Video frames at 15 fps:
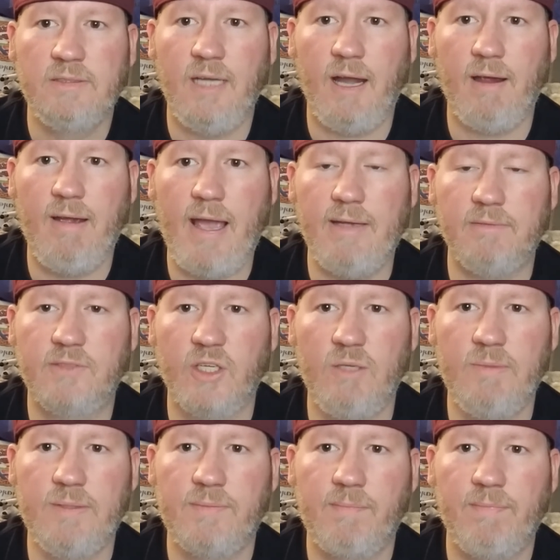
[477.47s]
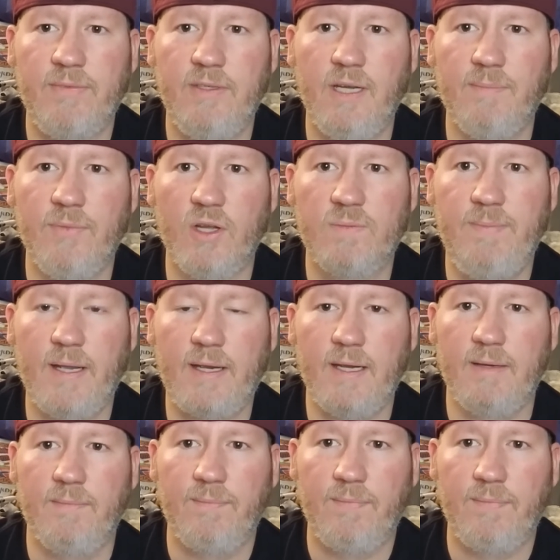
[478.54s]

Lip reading: Alright, Coleman, the Up North Picker,